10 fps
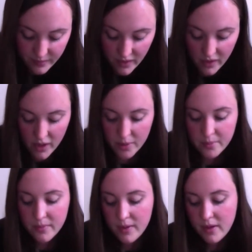
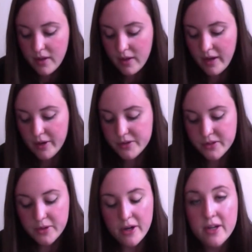I
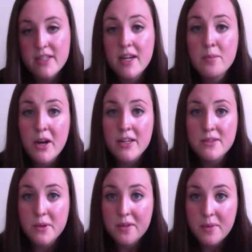also carry
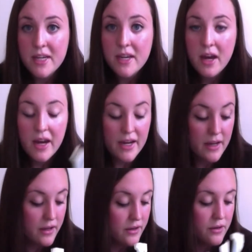tampons with me.
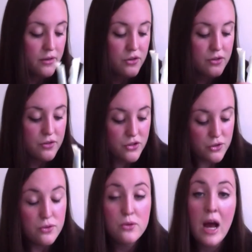I
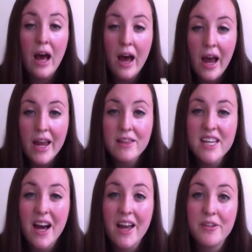do highly,
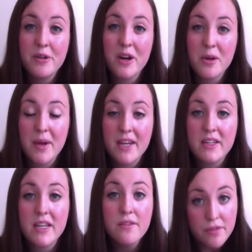highly
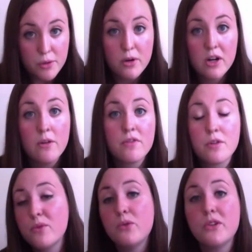recommend, if you are
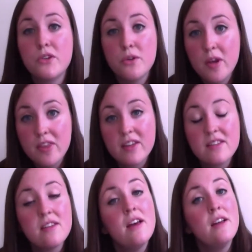comfortable with doing
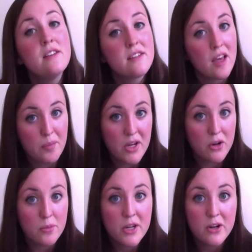this, skipping
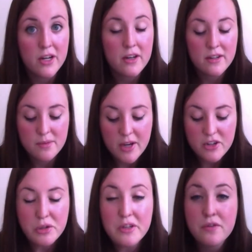your period,
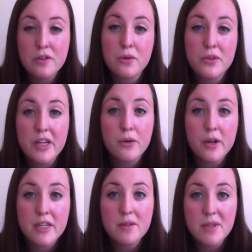especially if you're only
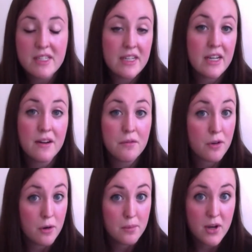going to be digging
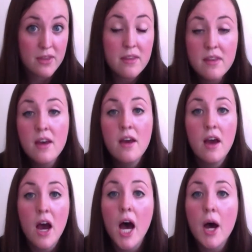for a month,
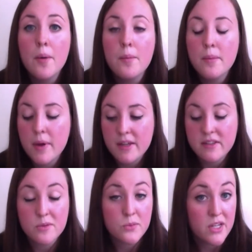as
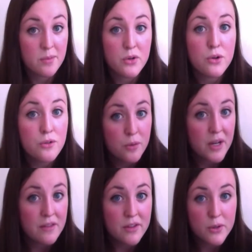is typical for
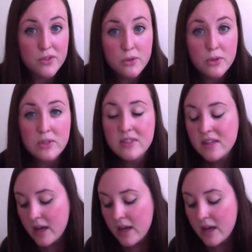many field schools.